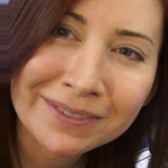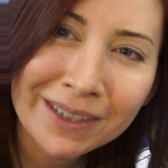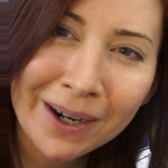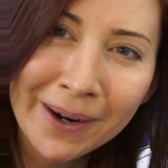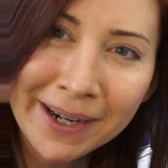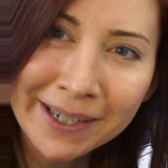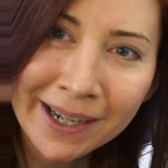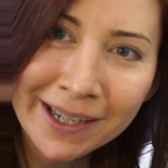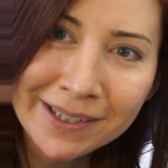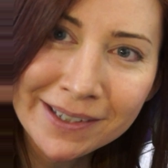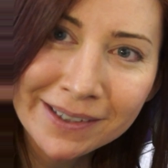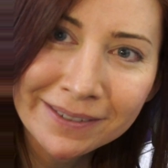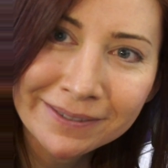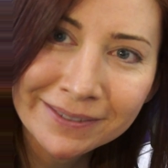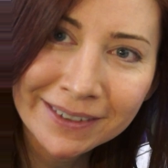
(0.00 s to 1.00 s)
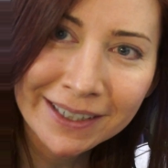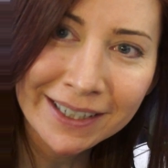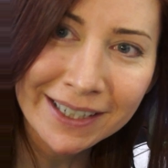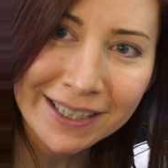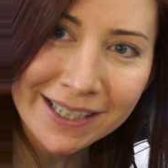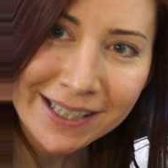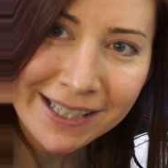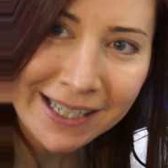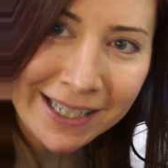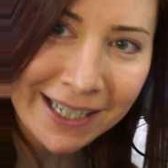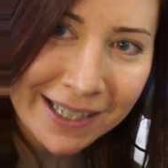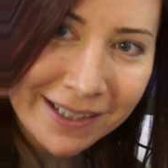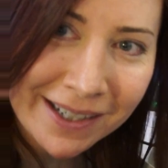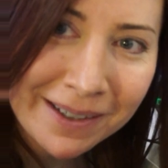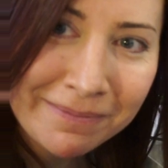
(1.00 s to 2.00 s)
Alright guys, see you
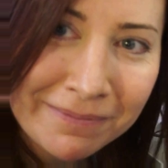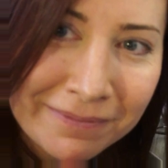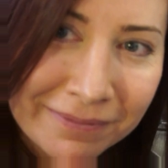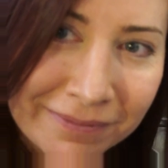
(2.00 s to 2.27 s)
next time.